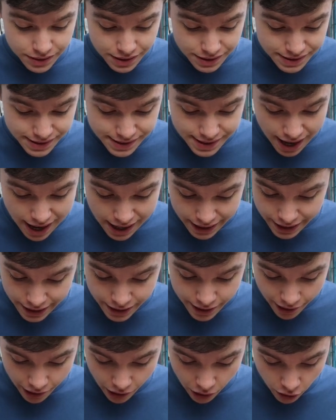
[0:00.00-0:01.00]
to
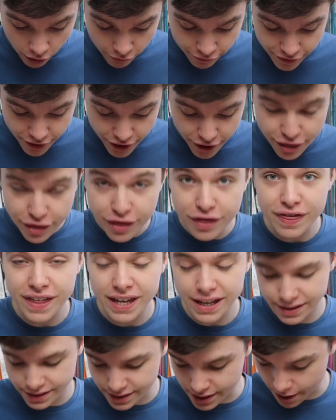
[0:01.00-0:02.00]
sine of
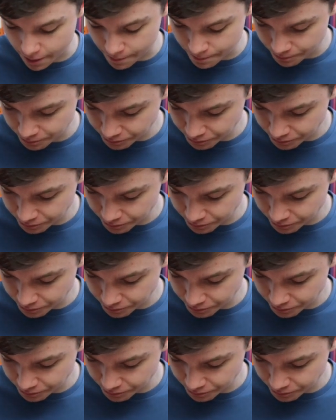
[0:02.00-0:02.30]
theta.